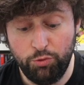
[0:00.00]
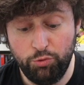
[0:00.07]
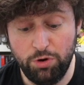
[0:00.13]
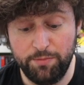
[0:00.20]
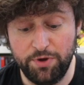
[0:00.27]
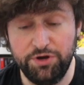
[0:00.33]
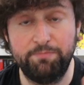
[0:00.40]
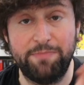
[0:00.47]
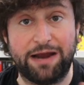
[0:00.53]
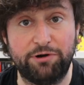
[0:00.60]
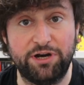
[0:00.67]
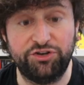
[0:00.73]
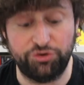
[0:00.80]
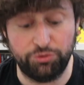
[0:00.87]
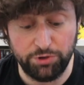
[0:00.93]
woman
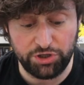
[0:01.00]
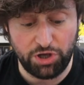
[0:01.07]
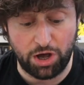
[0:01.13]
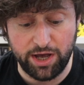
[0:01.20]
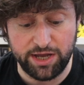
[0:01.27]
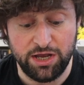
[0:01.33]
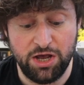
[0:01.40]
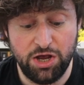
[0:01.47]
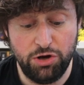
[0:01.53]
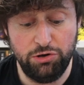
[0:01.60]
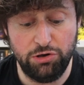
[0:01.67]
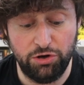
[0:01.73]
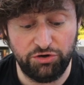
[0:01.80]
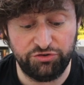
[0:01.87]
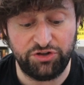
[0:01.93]
married to a guy who
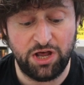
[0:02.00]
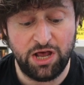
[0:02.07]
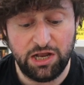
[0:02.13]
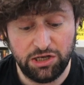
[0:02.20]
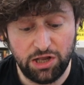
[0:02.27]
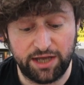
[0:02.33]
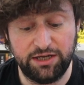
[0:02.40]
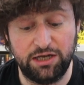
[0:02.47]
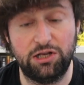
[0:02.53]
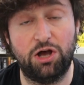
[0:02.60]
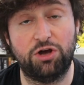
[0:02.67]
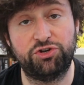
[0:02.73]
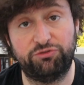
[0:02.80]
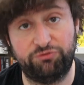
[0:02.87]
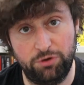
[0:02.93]
looks like a
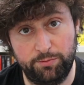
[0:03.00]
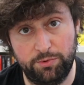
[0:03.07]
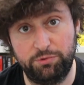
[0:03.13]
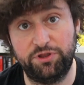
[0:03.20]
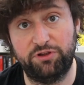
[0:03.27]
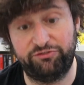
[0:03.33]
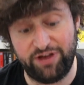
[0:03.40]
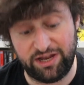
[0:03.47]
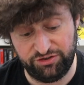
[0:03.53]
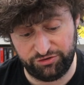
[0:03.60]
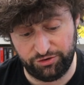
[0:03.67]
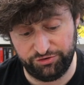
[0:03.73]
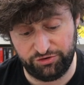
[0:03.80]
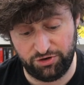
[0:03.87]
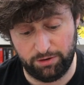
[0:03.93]
large football with a face
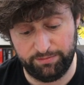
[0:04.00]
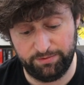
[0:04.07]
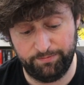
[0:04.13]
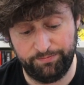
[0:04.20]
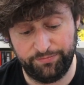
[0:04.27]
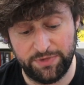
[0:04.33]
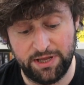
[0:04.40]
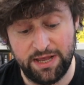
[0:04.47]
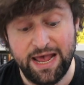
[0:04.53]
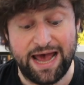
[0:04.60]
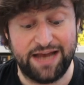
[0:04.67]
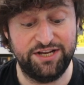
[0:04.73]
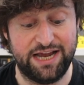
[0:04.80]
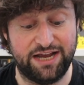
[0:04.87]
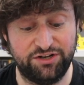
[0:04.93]
on top.
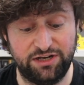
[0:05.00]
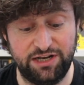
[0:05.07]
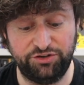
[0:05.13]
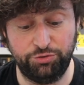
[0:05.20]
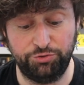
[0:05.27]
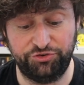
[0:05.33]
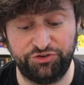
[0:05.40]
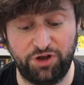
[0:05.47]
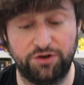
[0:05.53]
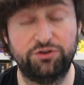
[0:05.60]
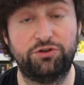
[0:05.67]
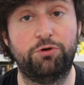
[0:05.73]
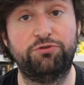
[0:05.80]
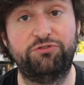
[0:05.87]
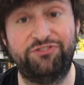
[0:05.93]
And he had a little son
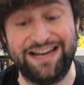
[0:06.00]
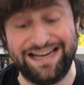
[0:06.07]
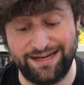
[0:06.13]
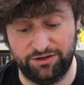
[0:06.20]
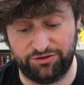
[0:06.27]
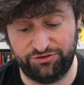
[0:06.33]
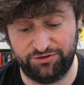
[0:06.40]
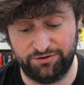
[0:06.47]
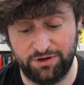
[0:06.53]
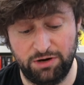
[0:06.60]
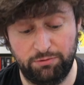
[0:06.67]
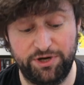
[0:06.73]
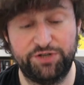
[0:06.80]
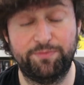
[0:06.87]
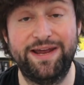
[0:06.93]
called Filius,
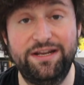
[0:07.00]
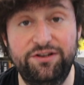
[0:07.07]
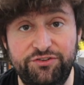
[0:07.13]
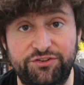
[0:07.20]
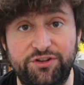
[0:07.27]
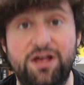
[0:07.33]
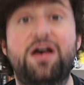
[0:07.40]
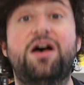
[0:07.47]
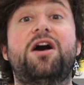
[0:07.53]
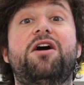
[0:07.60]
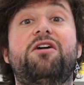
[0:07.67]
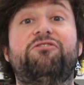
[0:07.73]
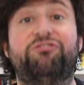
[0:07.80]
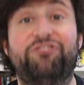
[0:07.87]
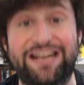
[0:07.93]
which means
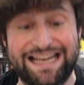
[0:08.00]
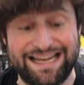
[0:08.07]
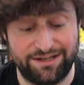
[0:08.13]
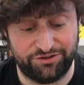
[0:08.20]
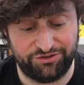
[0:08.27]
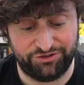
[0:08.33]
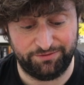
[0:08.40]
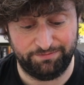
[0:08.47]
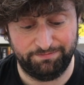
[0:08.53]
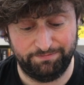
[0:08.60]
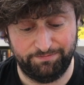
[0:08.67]
Filius.